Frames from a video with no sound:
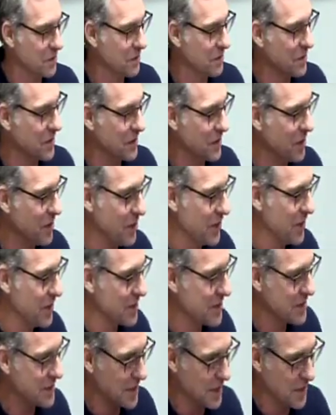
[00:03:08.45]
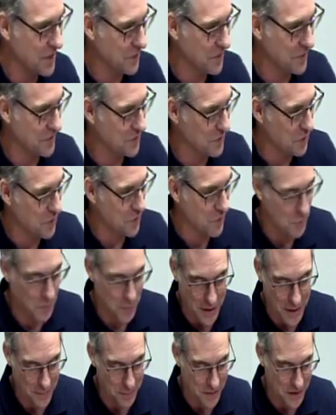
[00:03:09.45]
and all this stuff and
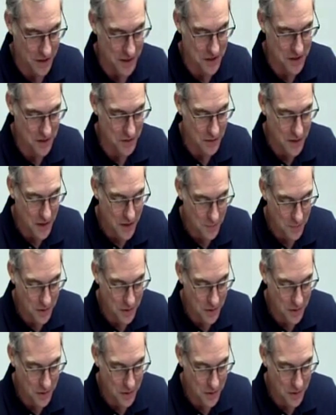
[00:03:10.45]
overpopulation.